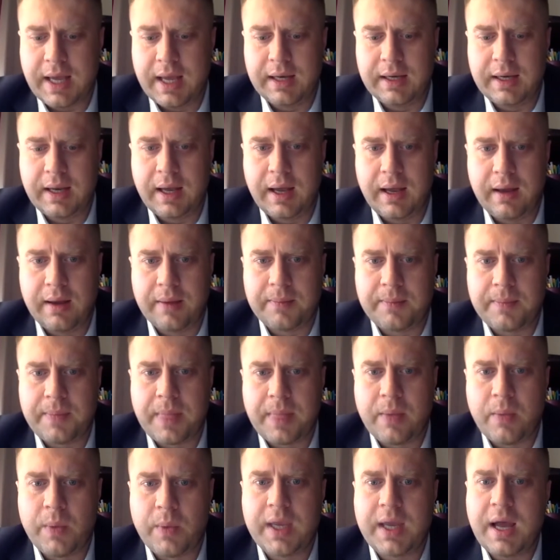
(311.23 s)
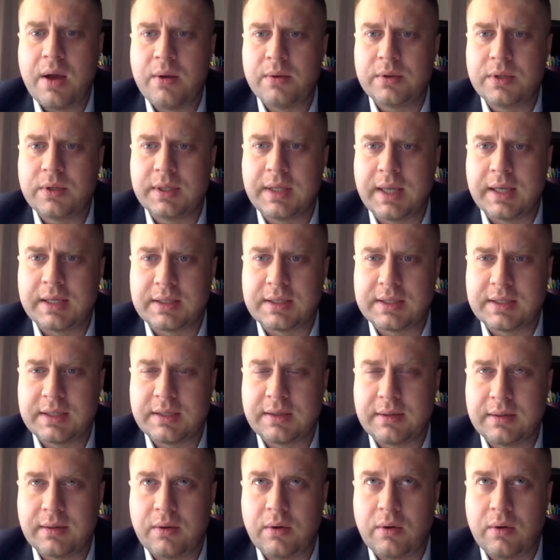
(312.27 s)
And we counted that
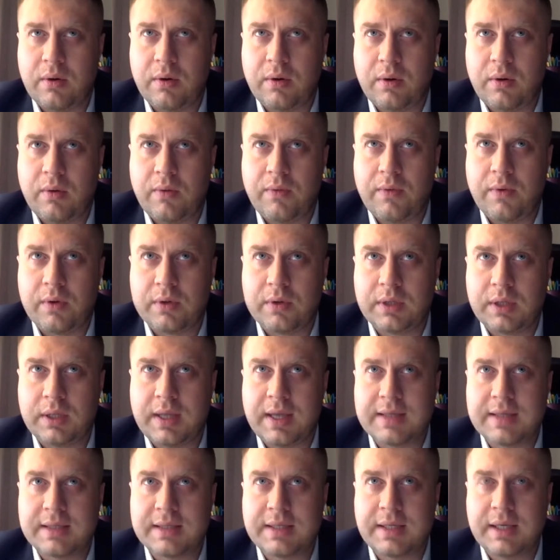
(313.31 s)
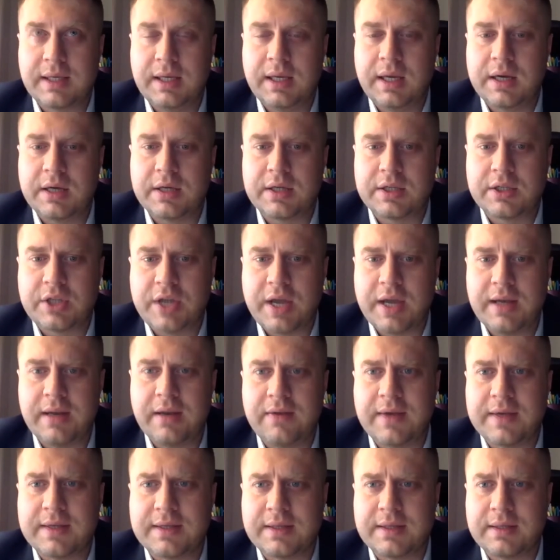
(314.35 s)
over the last 10 years, China
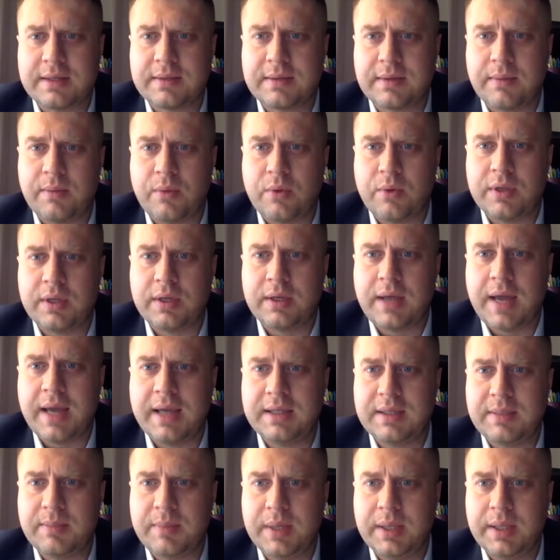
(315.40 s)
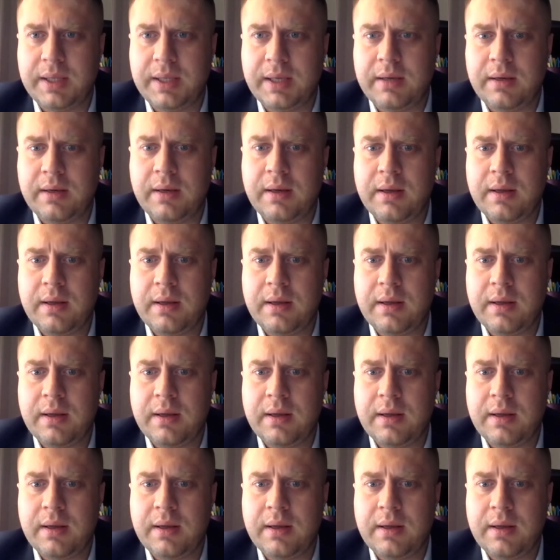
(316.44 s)
invested more than 90 billion